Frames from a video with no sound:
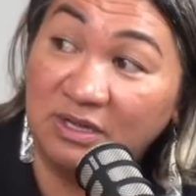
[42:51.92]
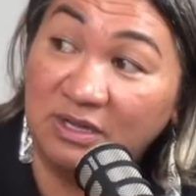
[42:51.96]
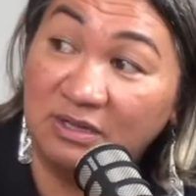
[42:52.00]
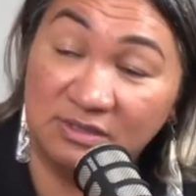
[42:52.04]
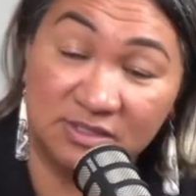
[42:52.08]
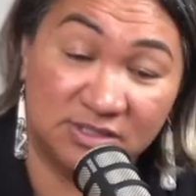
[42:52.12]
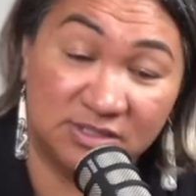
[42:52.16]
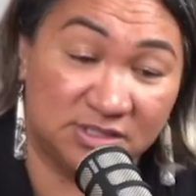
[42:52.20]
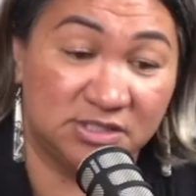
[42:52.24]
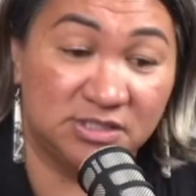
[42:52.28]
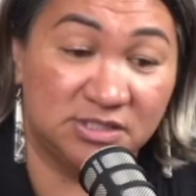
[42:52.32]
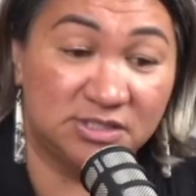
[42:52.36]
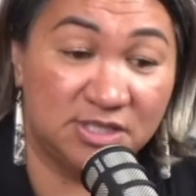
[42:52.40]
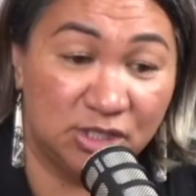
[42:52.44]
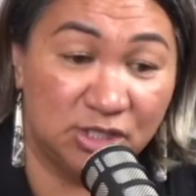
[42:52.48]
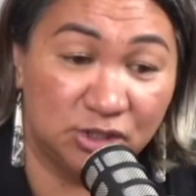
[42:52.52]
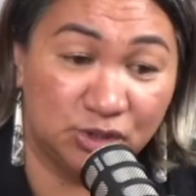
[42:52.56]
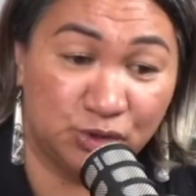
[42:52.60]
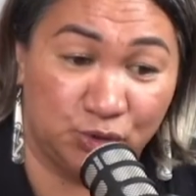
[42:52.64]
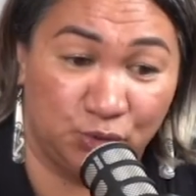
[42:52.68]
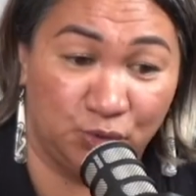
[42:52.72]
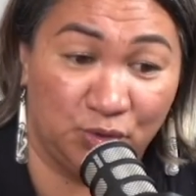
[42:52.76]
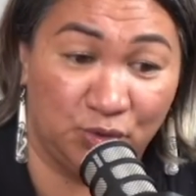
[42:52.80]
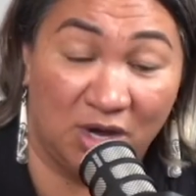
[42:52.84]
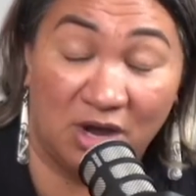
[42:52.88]
this is their
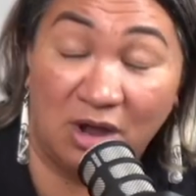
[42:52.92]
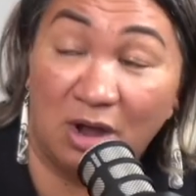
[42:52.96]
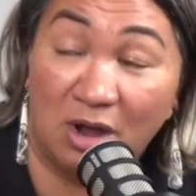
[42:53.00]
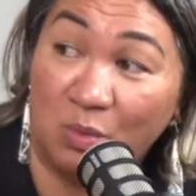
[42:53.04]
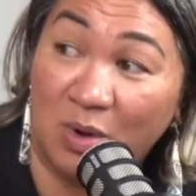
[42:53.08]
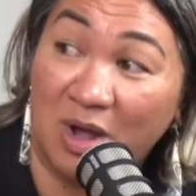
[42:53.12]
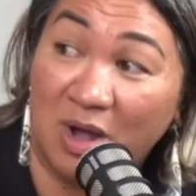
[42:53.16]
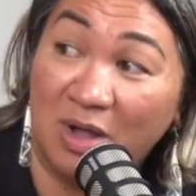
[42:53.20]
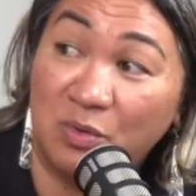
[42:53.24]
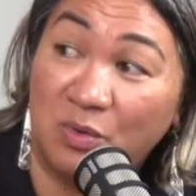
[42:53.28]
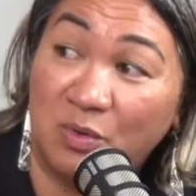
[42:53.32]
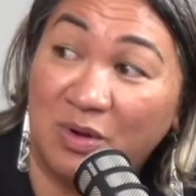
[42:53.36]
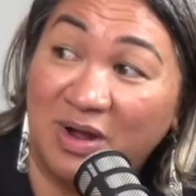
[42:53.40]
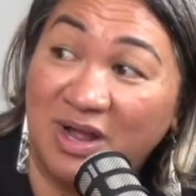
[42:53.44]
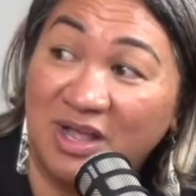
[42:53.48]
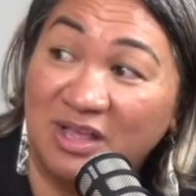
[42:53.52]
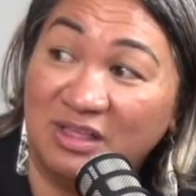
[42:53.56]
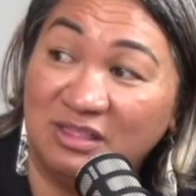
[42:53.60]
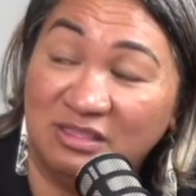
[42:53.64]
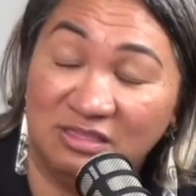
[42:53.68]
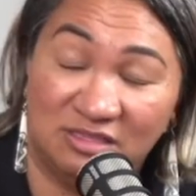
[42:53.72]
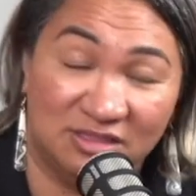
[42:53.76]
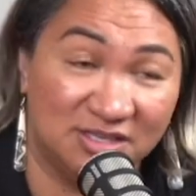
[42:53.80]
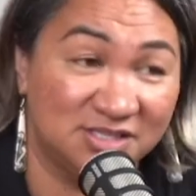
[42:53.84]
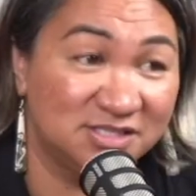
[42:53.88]
tūranga waiwai.
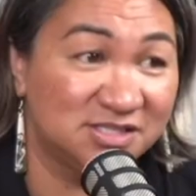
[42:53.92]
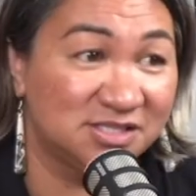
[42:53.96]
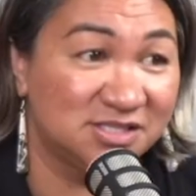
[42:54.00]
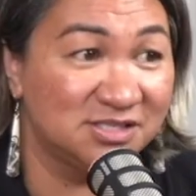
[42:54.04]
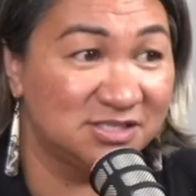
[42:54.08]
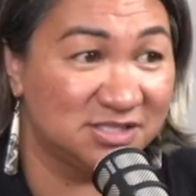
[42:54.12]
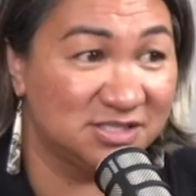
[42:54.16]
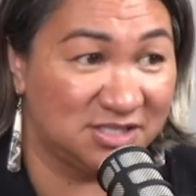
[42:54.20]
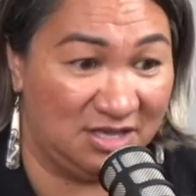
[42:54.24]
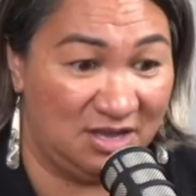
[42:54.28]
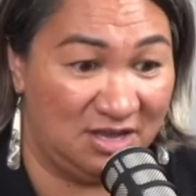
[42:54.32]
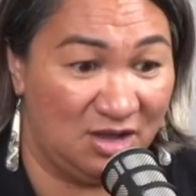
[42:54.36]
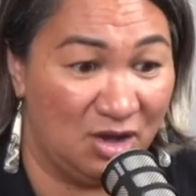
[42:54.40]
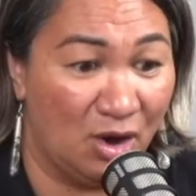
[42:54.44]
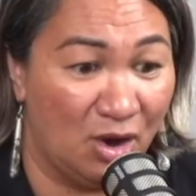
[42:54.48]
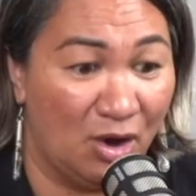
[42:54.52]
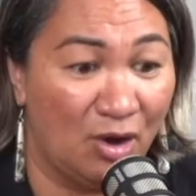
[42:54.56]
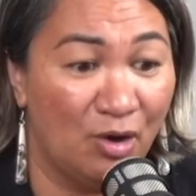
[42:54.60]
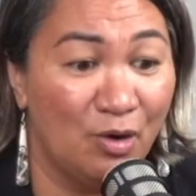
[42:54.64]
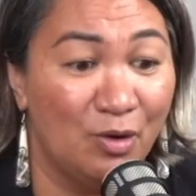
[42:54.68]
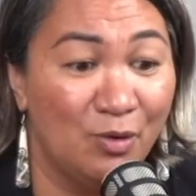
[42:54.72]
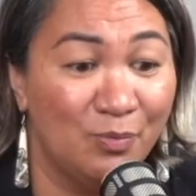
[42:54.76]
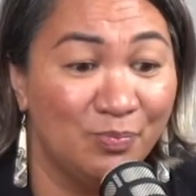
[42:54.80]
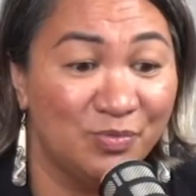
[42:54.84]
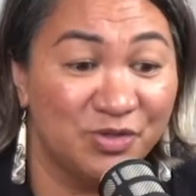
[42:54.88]
This is their
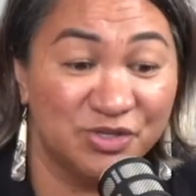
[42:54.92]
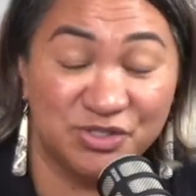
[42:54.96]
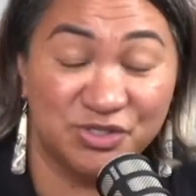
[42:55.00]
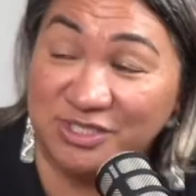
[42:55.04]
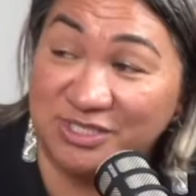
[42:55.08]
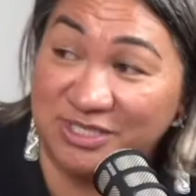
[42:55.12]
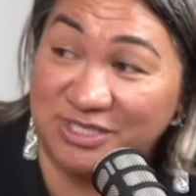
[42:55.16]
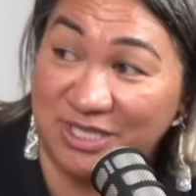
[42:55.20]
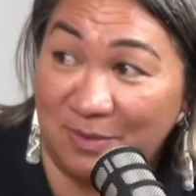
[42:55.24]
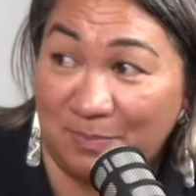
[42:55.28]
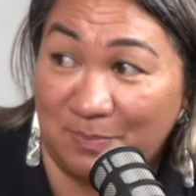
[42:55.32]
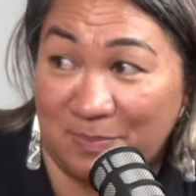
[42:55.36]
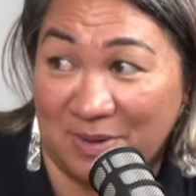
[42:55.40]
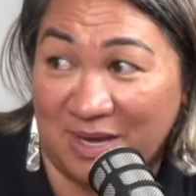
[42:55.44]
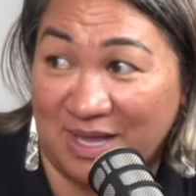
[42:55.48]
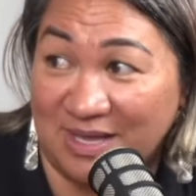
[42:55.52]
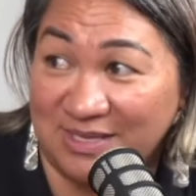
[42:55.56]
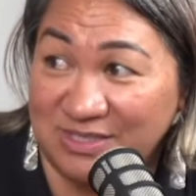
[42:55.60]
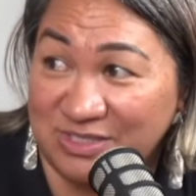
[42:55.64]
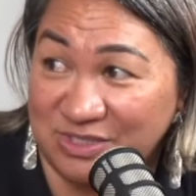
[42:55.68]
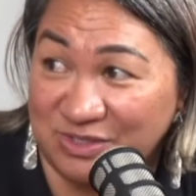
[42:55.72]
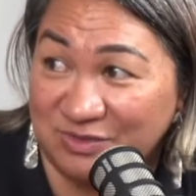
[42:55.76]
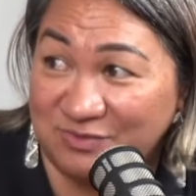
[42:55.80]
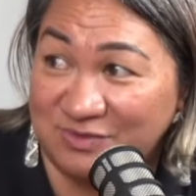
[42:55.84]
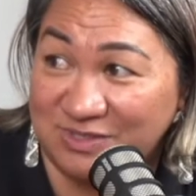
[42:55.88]
home. This is their
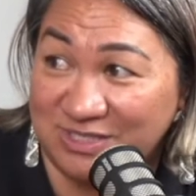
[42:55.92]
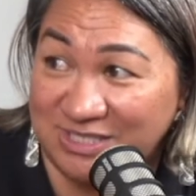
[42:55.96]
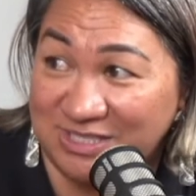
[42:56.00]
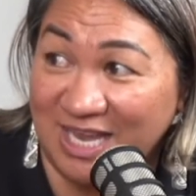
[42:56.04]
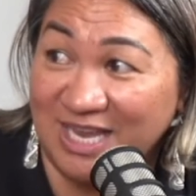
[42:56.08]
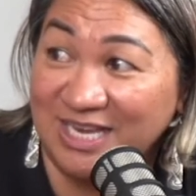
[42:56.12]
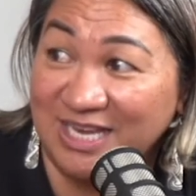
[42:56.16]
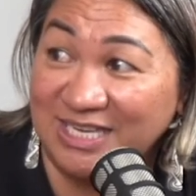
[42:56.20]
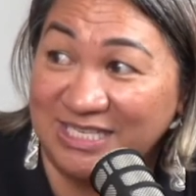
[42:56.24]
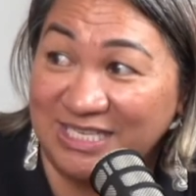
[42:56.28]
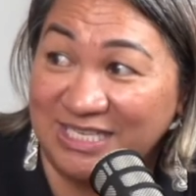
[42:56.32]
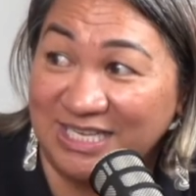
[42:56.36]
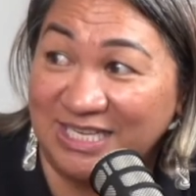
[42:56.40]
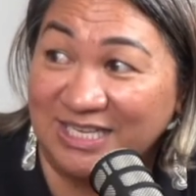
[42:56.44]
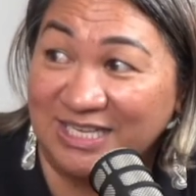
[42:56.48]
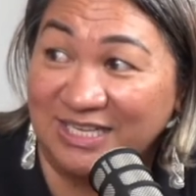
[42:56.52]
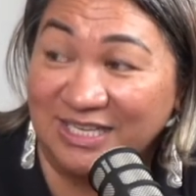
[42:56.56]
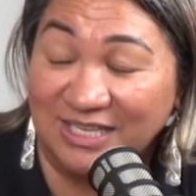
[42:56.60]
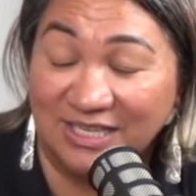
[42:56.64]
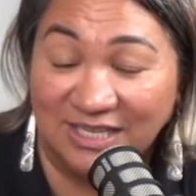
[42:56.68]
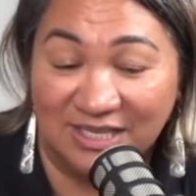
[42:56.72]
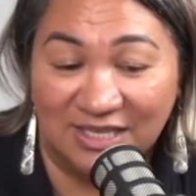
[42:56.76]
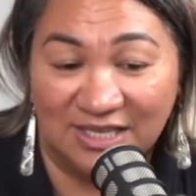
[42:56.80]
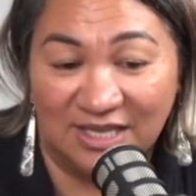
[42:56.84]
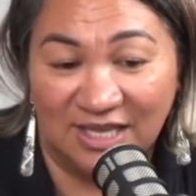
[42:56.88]
place of standing.
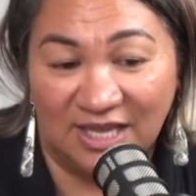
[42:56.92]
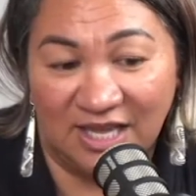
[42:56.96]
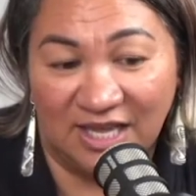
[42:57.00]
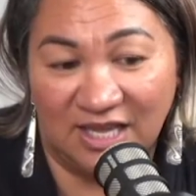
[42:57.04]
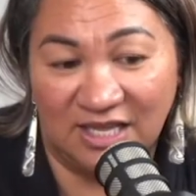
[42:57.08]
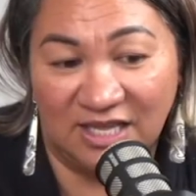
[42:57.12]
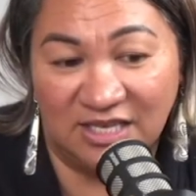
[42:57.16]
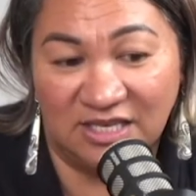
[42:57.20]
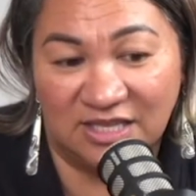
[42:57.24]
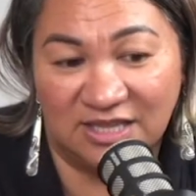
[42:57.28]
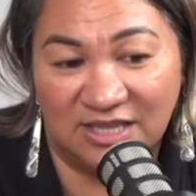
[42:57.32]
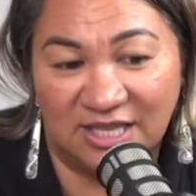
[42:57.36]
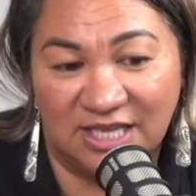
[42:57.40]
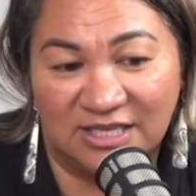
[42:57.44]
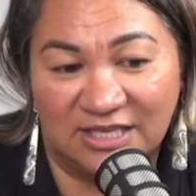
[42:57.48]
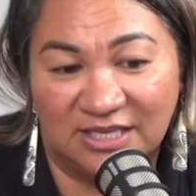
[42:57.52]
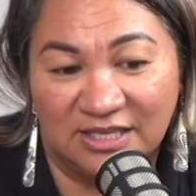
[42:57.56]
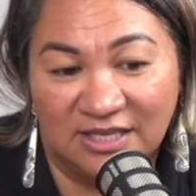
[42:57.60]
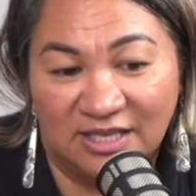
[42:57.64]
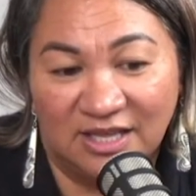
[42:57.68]
And that